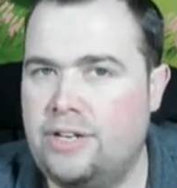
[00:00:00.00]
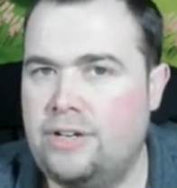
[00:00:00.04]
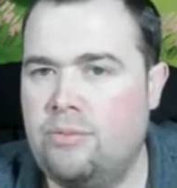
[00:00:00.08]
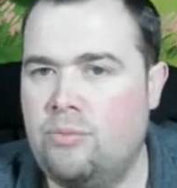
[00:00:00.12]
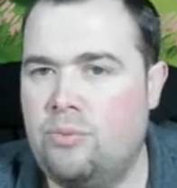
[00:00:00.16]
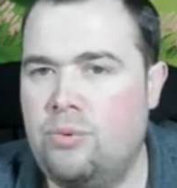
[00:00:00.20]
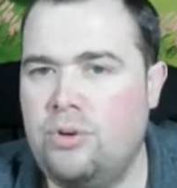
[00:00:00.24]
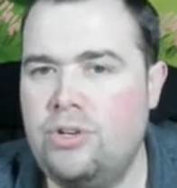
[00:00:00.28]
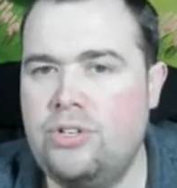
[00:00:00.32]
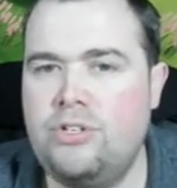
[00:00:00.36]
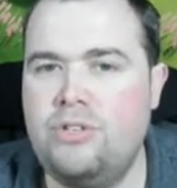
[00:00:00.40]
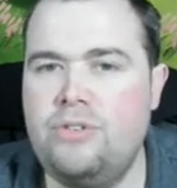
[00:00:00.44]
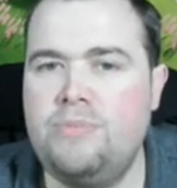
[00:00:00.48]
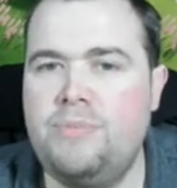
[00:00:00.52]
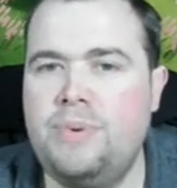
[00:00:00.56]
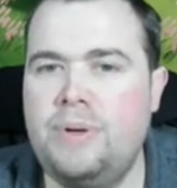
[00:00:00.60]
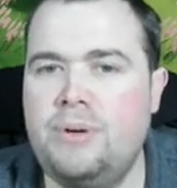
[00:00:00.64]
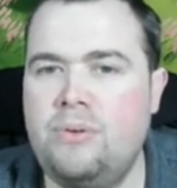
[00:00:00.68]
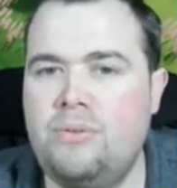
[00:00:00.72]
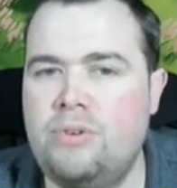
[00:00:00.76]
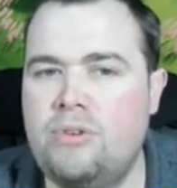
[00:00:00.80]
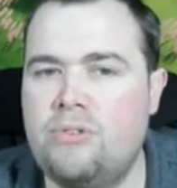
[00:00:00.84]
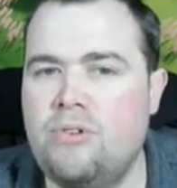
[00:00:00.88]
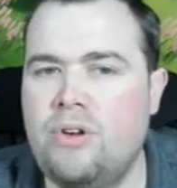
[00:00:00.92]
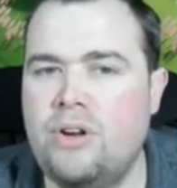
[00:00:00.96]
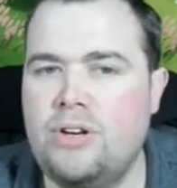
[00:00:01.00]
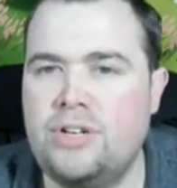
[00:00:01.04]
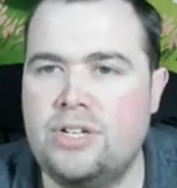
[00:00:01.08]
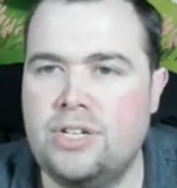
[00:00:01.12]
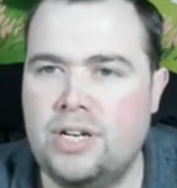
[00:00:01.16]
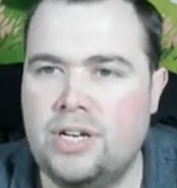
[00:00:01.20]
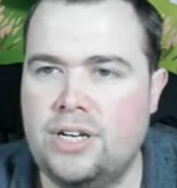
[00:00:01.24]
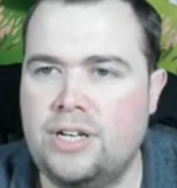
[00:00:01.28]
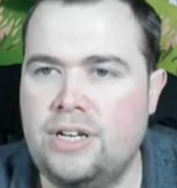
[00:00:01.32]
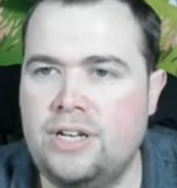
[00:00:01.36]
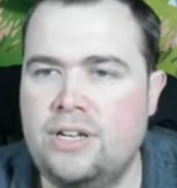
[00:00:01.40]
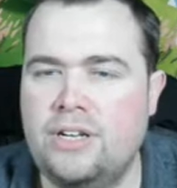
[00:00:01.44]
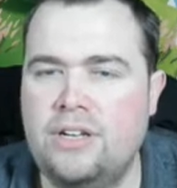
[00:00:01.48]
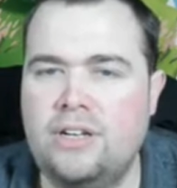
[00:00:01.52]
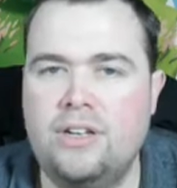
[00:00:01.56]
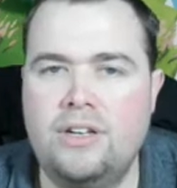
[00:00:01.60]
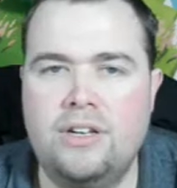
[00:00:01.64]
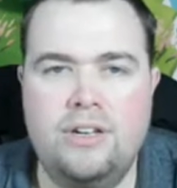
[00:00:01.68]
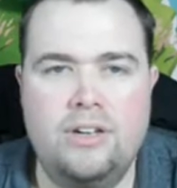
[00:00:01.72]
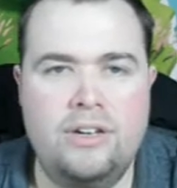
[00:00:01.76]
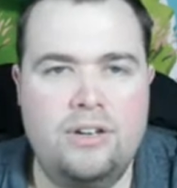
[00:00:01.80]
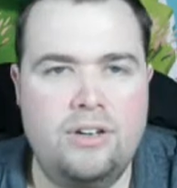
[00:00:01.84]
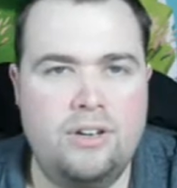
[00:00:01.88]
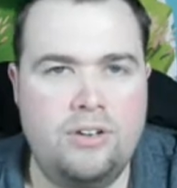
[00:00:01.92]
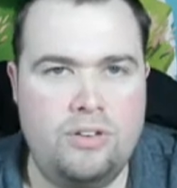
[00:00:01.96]
Once you build gradually,
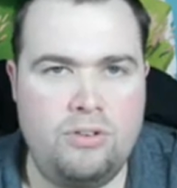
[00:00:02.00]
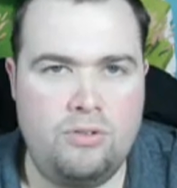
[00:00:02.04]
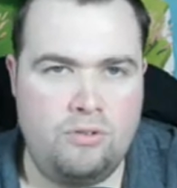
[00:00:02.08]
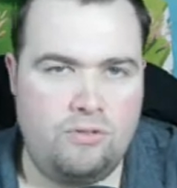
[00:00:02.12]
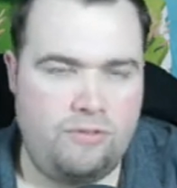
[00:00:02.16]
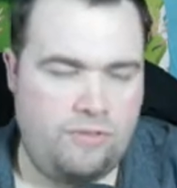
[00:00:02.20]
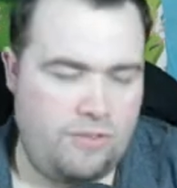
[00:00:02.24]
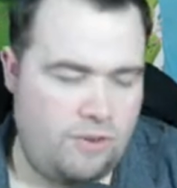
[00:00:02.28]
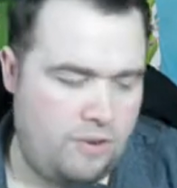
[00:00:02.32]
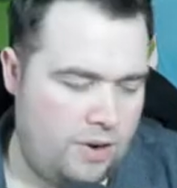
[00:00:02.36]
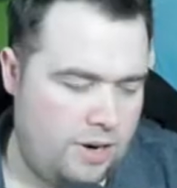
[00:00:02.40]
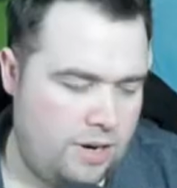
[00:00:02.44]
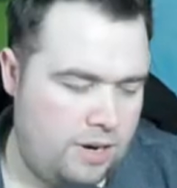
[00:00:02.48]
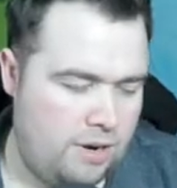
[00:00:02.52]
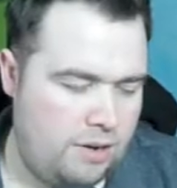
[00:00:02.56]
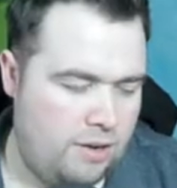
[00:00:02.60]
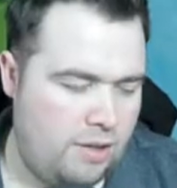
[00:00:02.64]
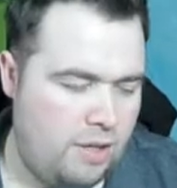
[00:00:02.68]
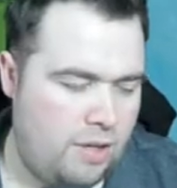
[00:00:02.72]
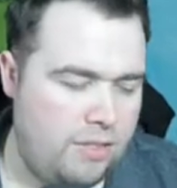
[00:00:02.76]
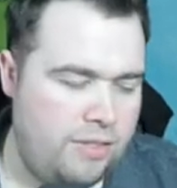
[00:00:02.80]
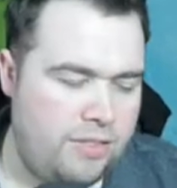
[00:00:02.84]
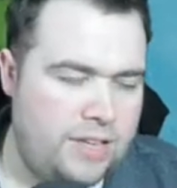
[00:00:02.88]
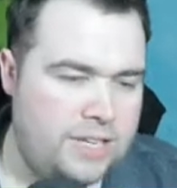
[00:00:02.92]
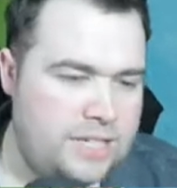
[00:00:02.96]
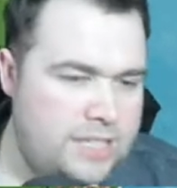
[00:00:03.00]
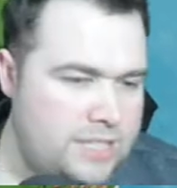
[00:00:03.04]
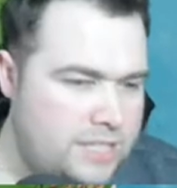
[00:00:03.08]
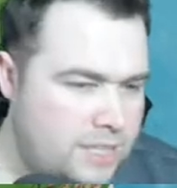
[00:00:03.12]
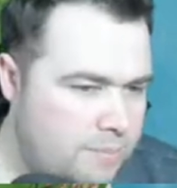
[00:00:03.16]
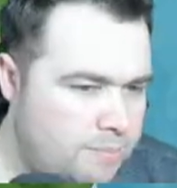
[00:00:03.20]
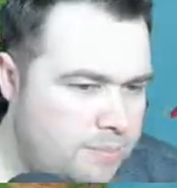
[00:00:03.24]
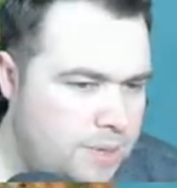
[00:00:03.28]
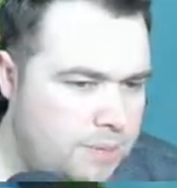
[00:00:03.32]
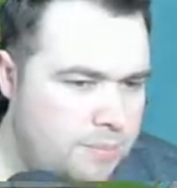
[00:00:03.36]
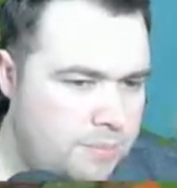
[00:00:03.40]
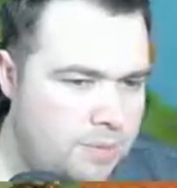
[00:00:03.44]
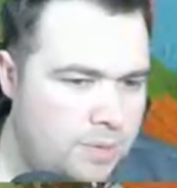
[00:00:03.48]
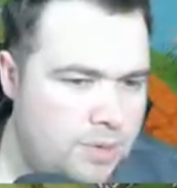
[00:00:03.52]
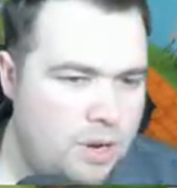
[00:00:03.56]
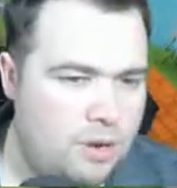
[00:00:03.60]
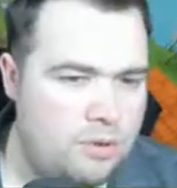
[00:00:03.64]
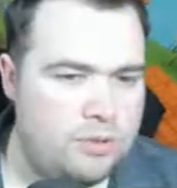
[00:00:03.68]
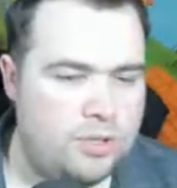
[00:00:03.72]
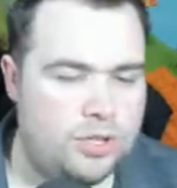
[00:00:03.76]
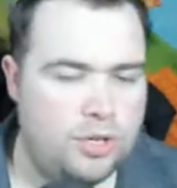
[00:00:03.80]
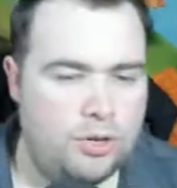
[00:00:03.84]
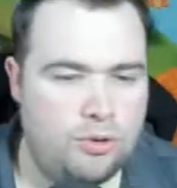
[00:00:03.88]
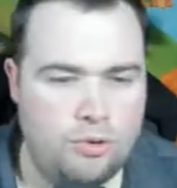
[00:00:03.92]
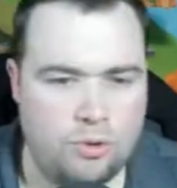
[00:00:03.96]
you're fine. I think some people go
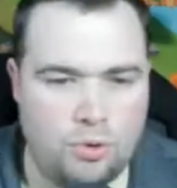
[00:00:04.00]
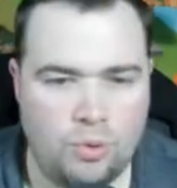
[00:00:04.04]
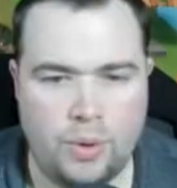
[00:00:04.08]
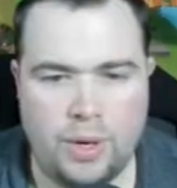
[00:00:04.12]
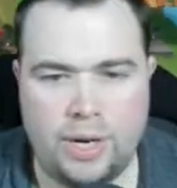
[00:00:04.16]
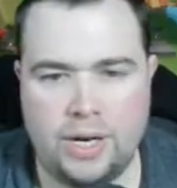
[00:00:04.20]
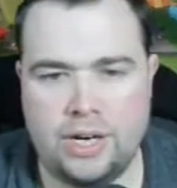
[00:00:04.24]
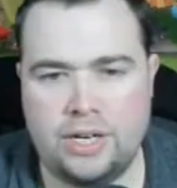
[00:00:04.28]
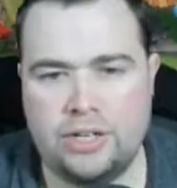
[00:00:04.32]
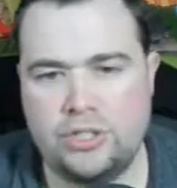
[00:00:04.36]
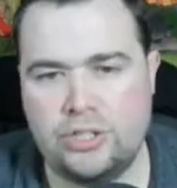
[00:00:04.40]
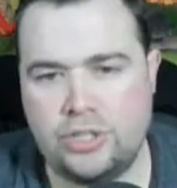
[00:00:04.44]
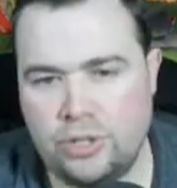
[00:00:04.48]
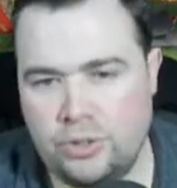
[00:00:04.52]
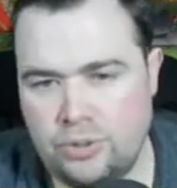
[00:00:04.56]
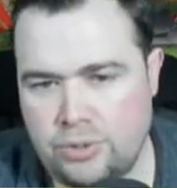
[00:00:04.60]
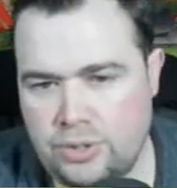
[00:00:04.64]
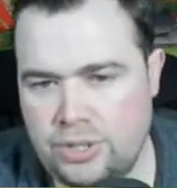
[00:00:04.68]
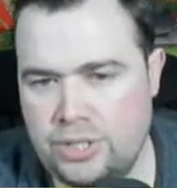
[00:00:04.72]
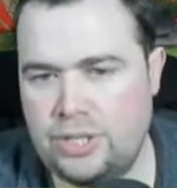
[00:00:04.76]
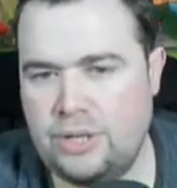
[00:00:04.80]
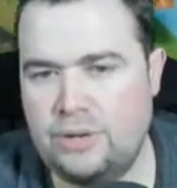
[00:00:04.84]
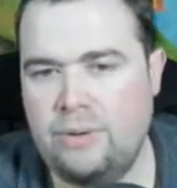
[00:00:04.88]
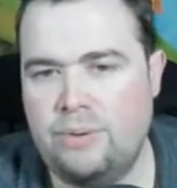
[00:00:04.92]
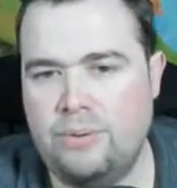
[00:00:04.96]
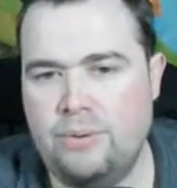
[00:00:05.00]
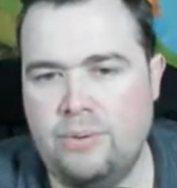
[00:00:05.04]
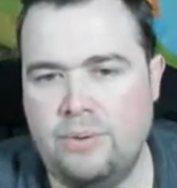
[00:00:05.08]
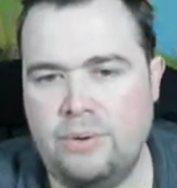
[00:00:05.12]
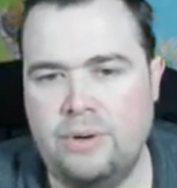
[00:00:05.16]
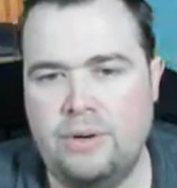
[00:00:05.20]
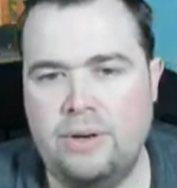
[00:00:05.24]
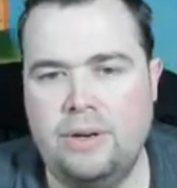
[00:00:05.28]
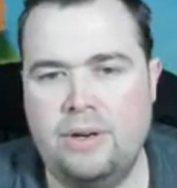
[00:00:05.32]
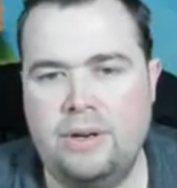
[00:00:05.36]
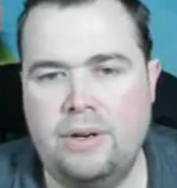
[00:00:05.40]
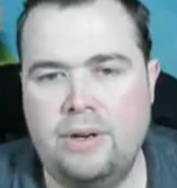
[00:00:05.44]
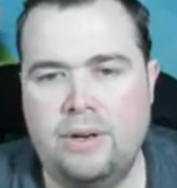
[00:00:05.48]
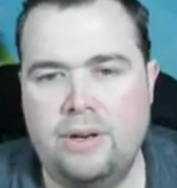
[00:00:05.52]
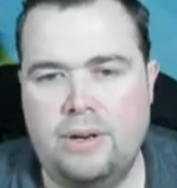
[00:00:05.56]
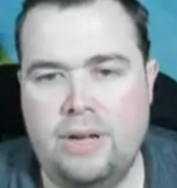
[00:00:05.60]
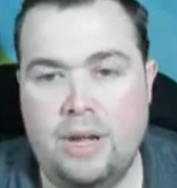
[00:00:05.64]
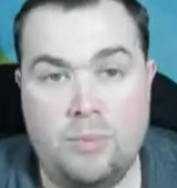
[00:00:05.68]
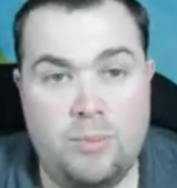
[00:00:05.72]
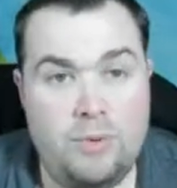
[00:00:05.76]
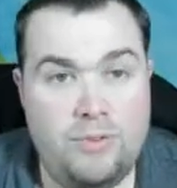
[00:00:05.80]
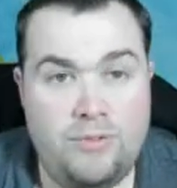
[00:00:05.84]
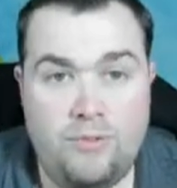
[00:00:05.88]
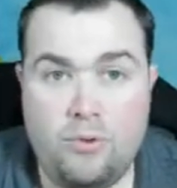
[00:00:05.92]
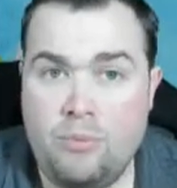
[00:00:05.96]
too quick, too soon, and
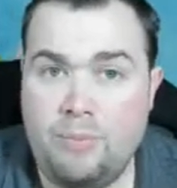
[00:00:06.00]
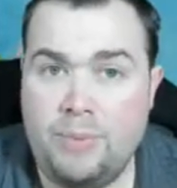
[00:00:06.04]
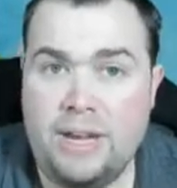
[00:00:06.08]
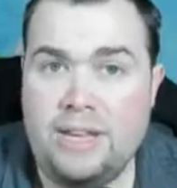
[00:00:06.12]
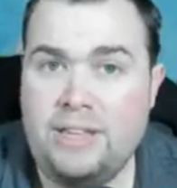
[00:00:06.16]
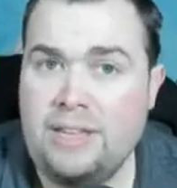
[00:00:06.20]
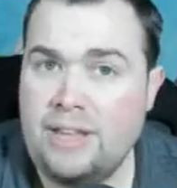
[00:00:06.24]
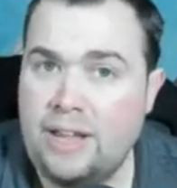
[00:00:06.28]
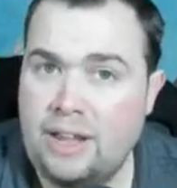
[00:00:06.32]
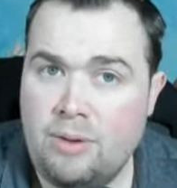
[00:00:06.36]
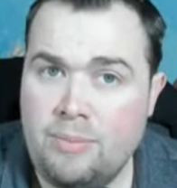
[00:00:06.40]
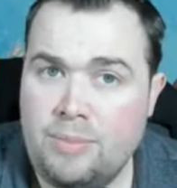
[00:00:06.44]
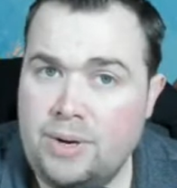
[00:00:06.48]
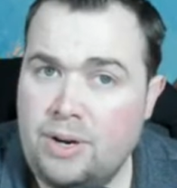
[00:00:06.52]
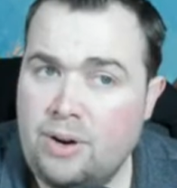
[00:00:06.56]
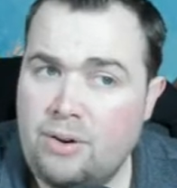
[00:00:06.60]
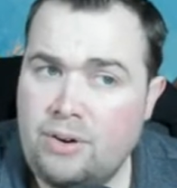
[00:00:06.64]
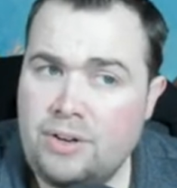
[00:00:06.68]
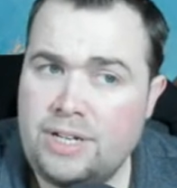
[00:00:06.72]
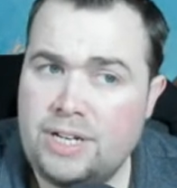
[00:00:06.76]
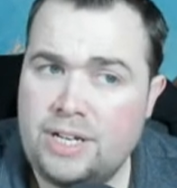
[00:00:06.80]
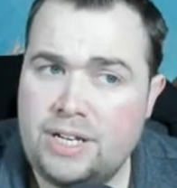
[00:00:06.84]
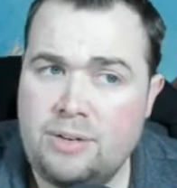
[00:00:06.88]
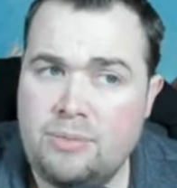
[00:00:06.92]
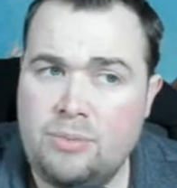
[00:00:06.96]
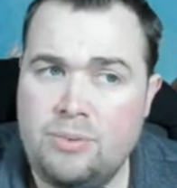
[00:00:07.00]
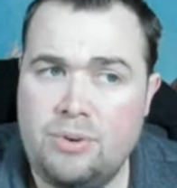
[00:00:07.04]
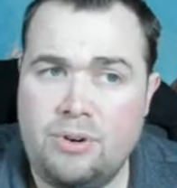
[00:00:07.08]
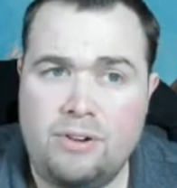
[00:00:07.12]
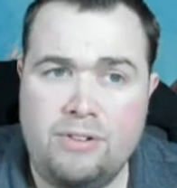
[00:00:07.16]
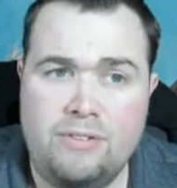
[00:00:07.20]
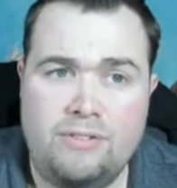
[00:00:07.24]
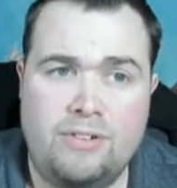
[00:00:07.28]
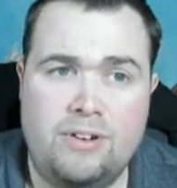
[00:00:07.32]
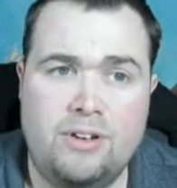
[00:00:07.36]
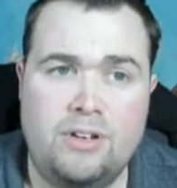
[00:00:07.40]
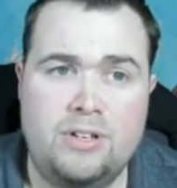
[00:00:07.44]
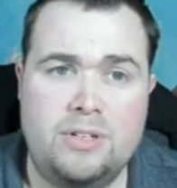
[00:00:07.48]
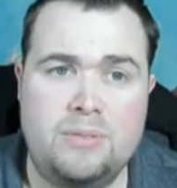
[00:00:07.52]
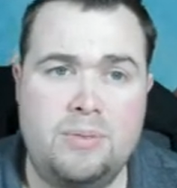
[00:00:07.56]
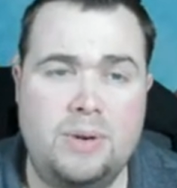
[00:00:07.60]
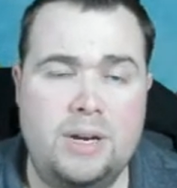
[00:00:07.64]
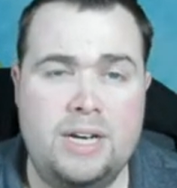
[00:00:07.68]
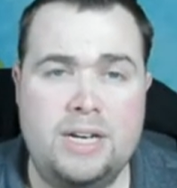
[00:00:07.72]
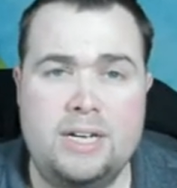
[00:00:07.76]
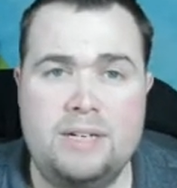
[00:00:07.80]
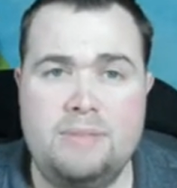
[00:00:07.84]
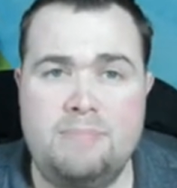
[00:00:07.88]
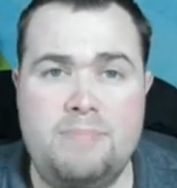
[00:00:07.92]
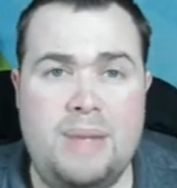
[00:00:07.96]
we've all been there. I mean, I did it when I first
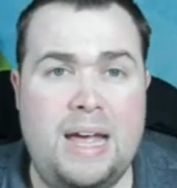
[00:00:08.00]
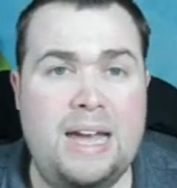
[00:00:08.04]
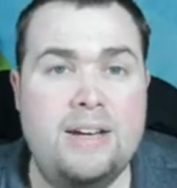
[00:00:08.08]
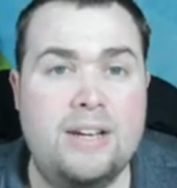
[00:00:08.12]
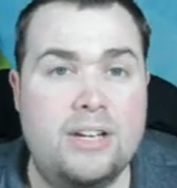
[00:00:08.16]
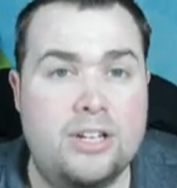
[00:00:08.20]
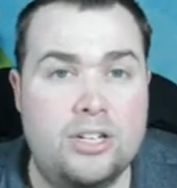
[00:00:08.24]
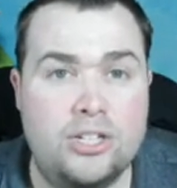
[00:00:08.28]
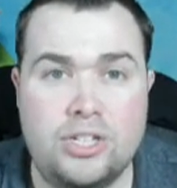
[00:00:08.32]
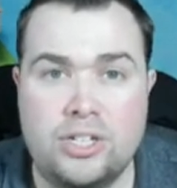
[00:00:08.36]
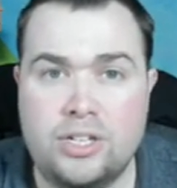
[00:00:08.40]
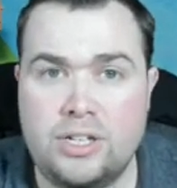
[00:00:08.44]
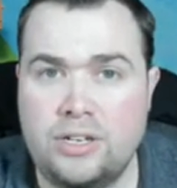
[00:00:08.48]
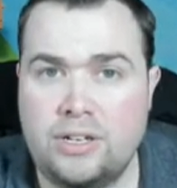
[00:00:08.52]
played Banish,